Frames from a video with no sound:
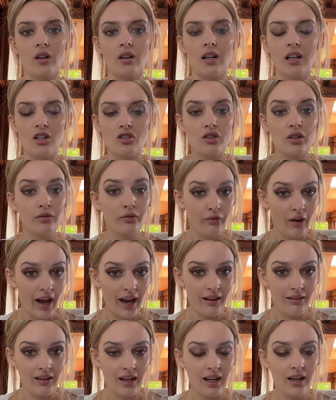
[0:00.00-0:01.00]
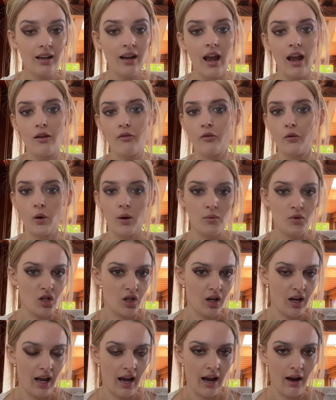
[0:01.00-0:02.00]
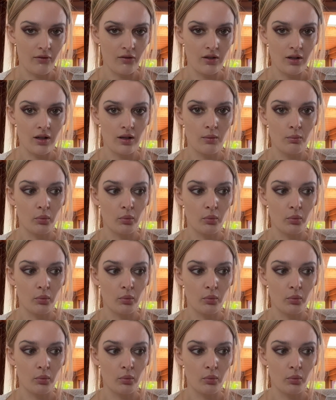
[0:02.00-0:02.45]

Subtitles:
initial filing and forms you're going to have to